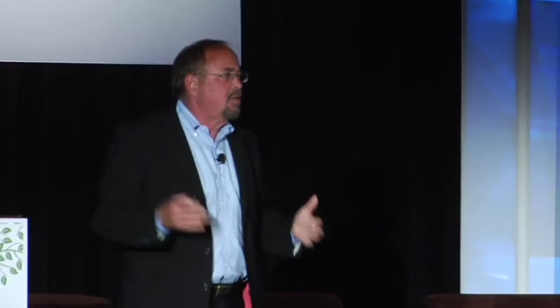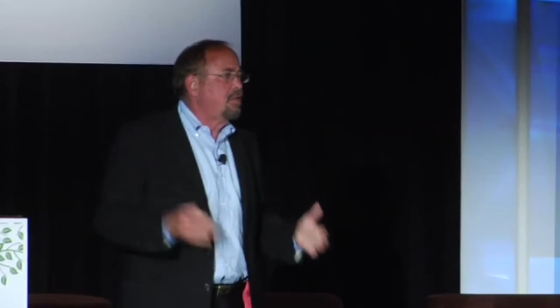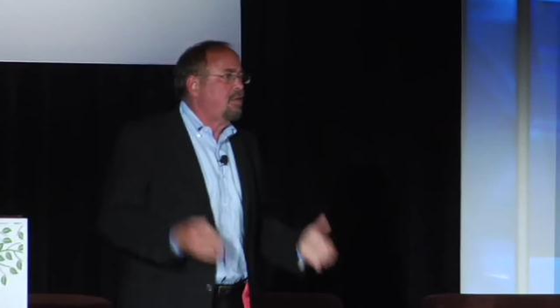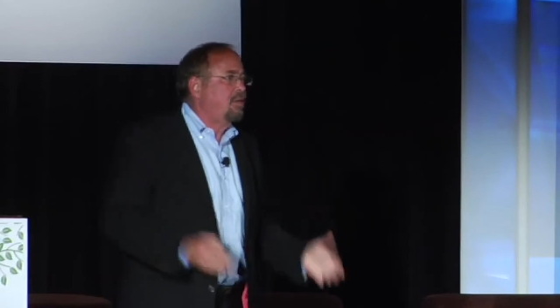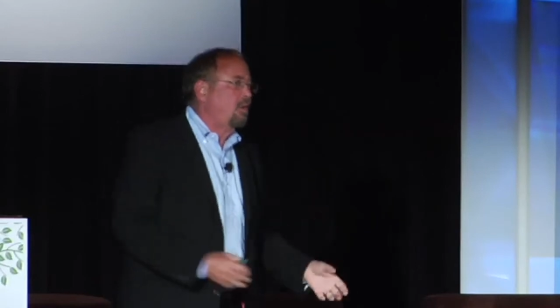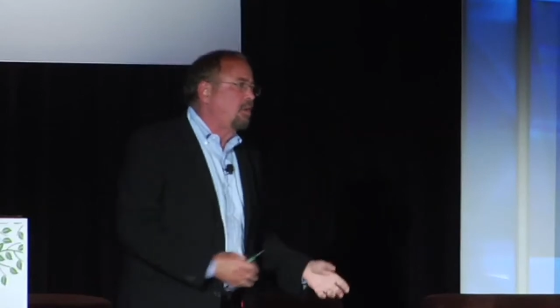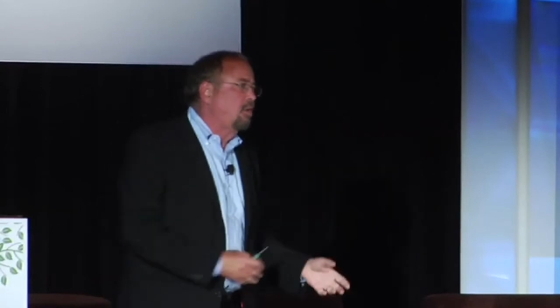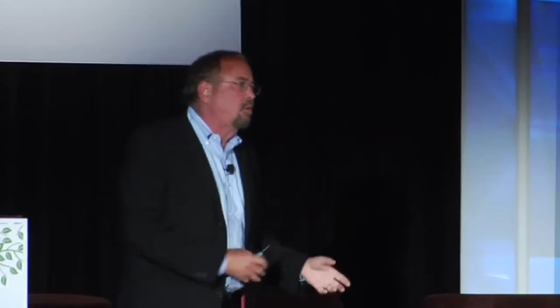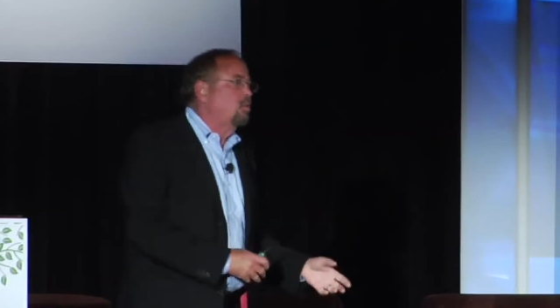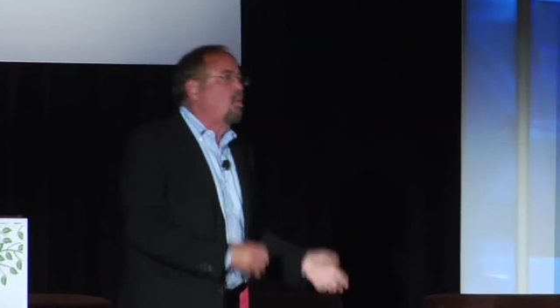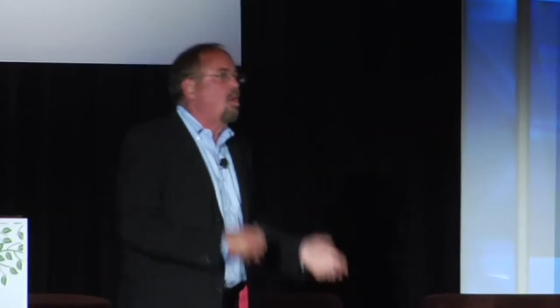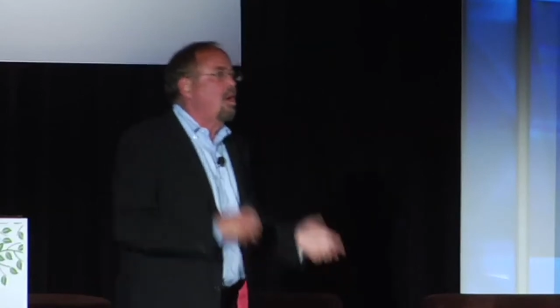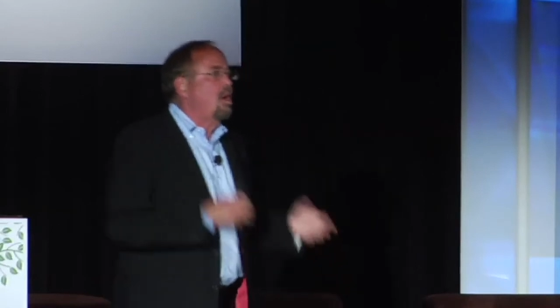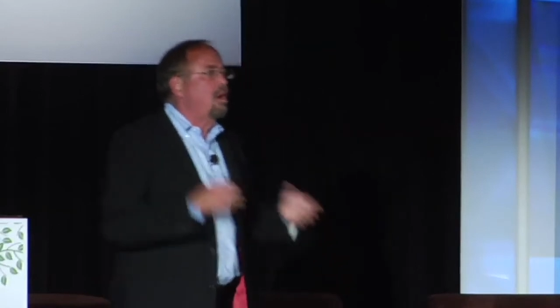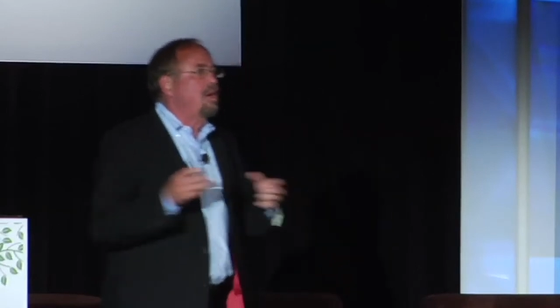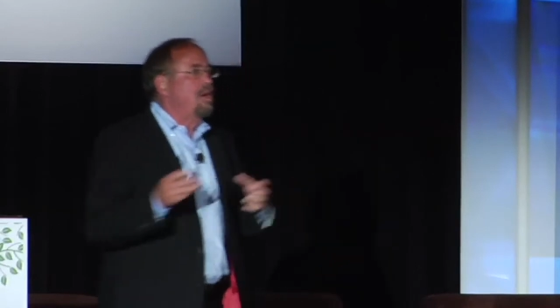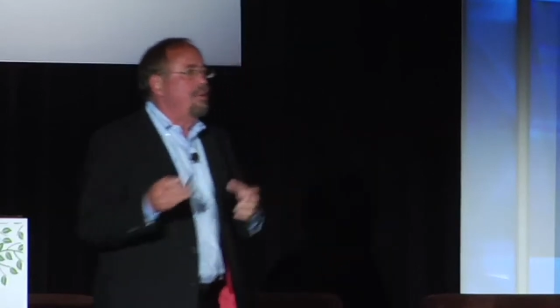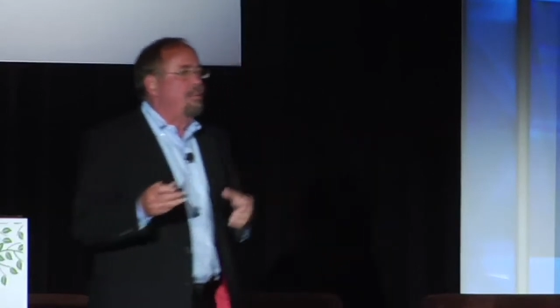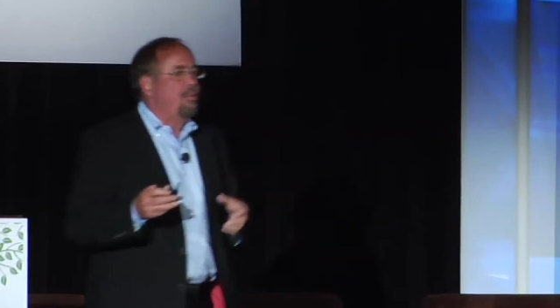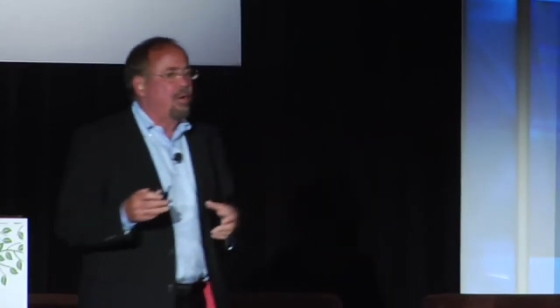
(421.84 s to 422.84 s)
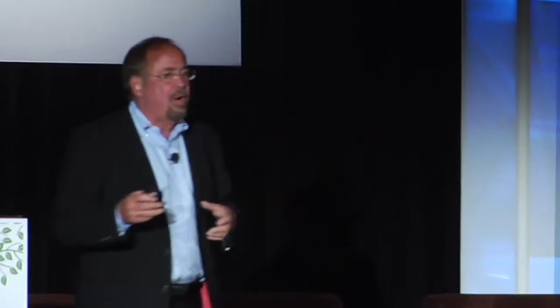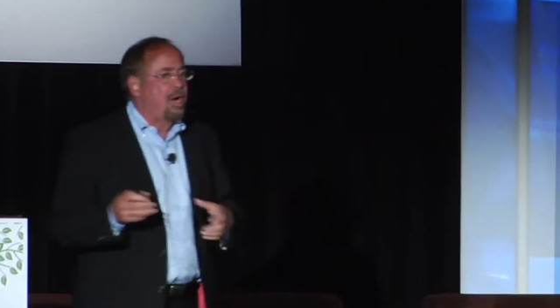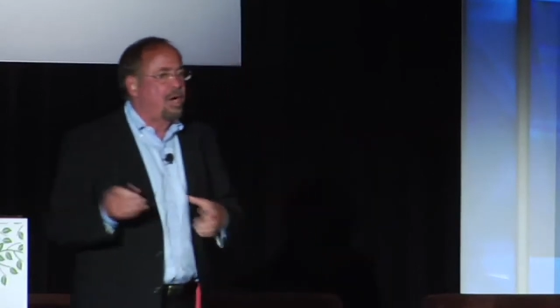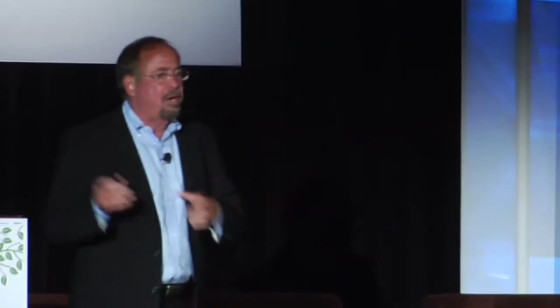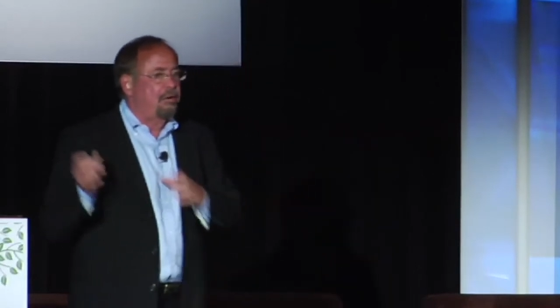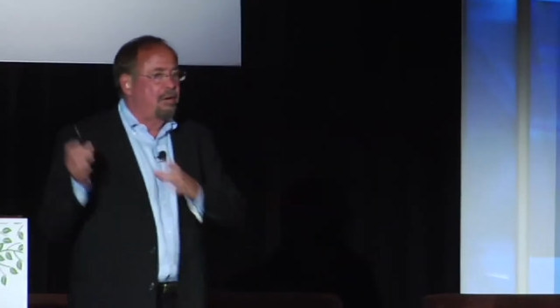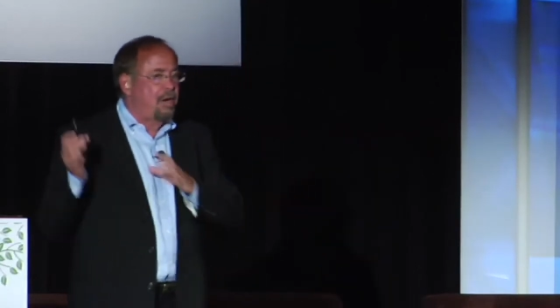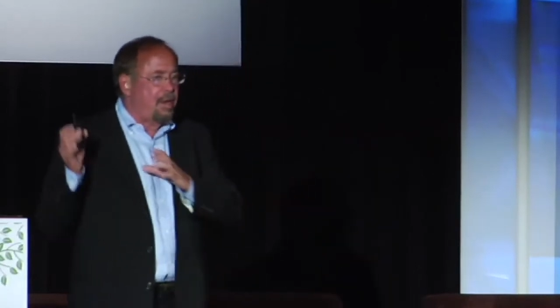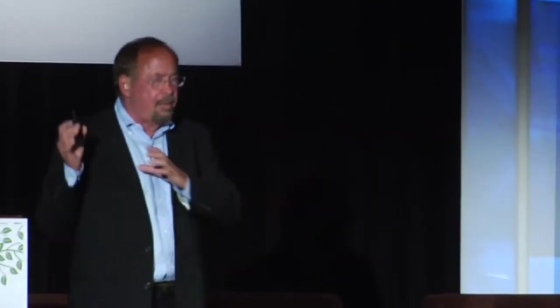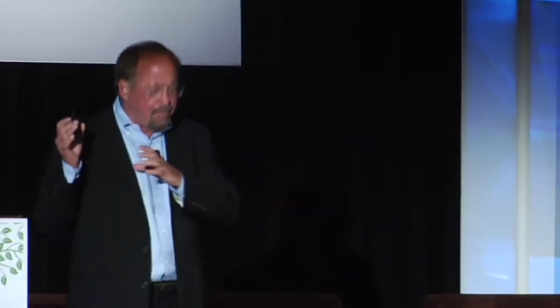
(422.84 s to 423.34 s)
the cold water, he brought
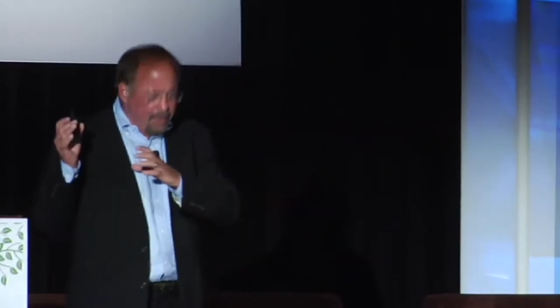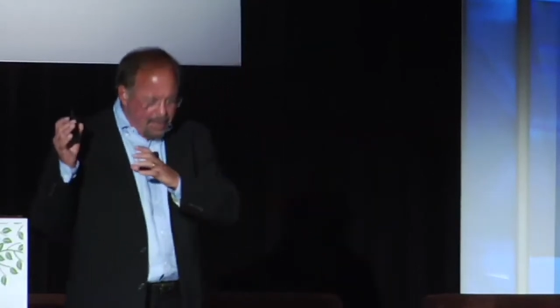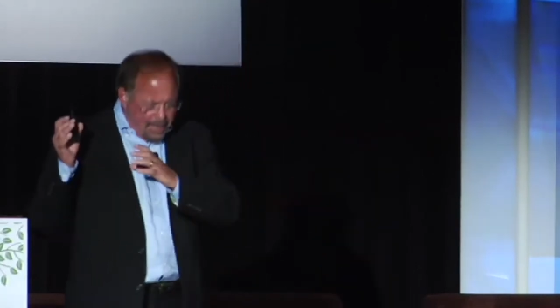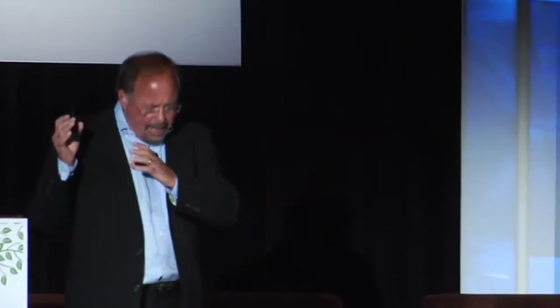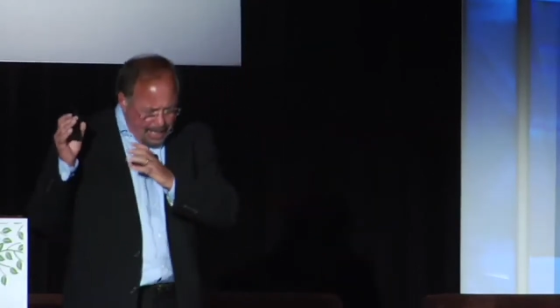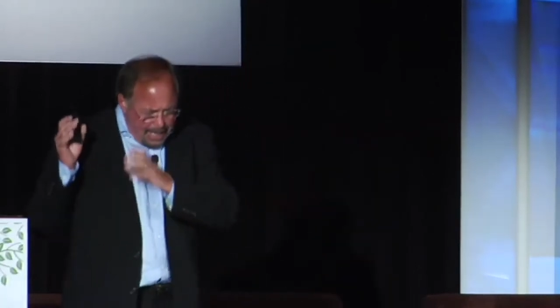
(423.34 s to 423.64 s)
her up,